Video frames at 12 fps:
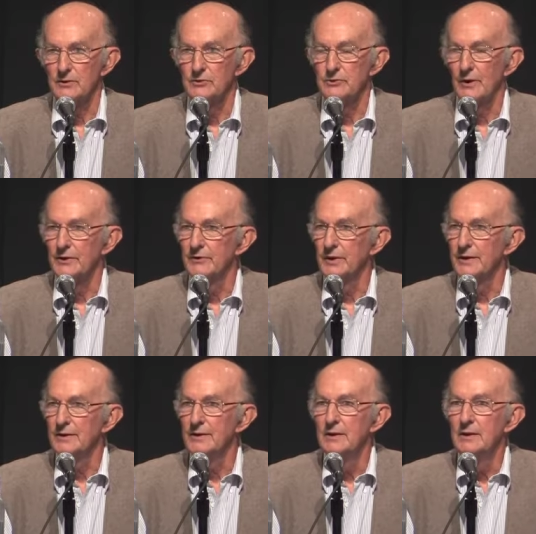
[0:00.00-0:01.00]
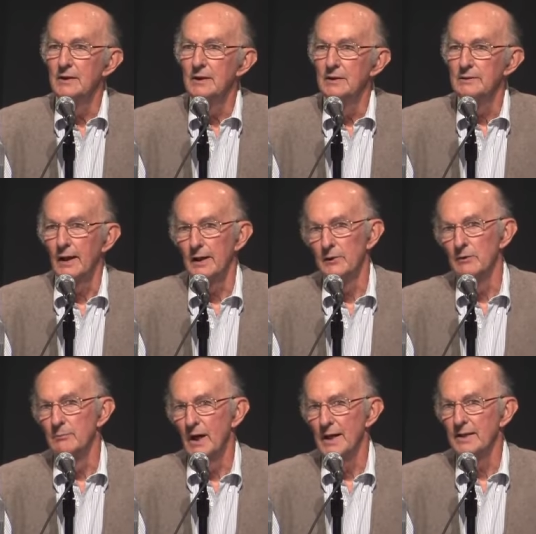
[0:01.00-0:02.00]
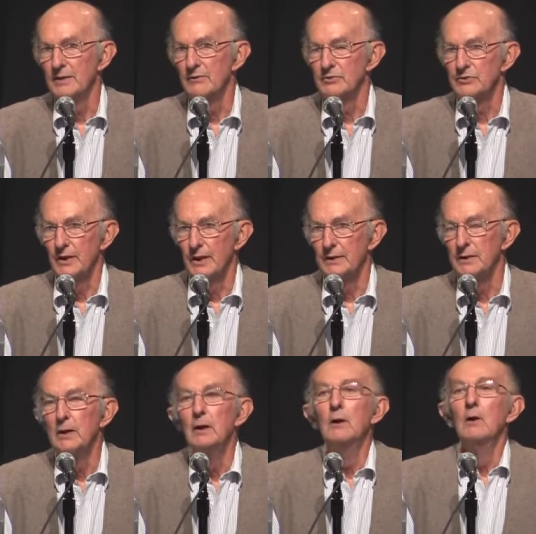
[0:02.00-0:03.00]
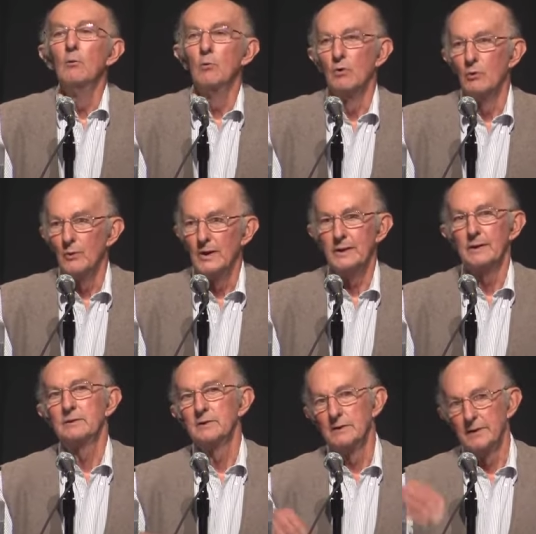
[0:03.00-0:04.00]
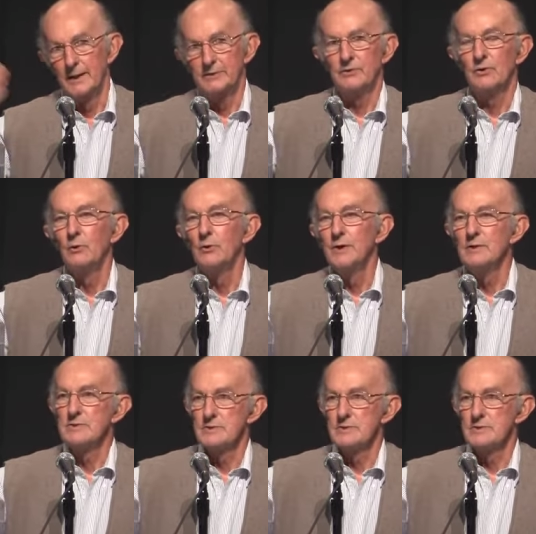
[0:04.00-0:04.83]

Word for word: And so I think Taylor might have said, we're willing to let the Queen